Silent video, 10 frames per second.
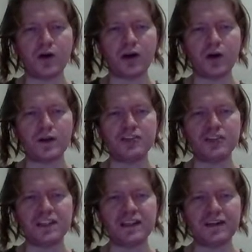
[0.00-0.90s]

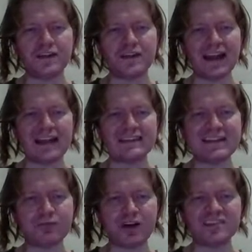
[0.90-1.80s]
RNG that adds a
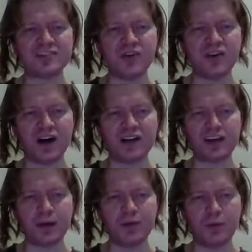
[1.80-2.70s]
Frost Nova on
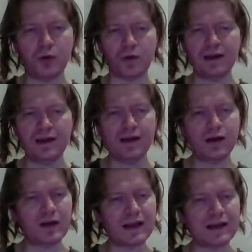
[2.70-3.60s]
top of the board.
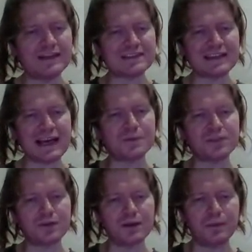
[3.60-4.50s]
Okay, this is
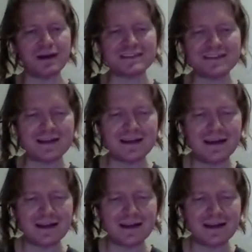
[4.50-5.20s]
absolutely busted.